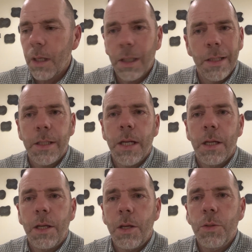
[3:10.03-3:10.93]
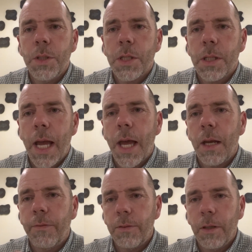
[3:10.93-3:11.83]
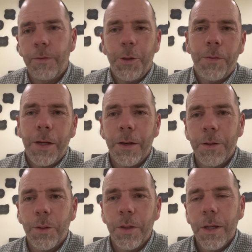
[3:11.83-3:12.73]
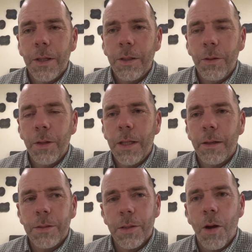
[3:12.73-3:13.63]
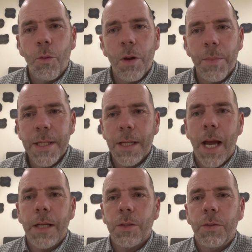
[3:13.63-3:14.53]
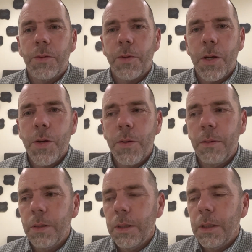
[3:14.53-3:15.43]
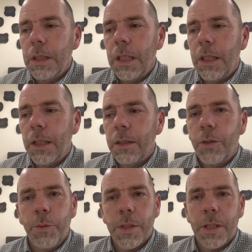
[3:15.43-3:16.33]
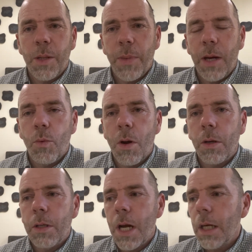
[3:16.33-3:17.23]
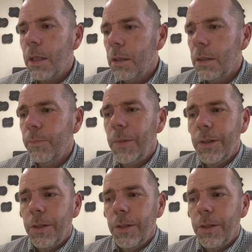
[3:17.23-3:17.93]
intended to do just that. If you've here, you either saw one of my signs on the road, Is T Payne Walker.com.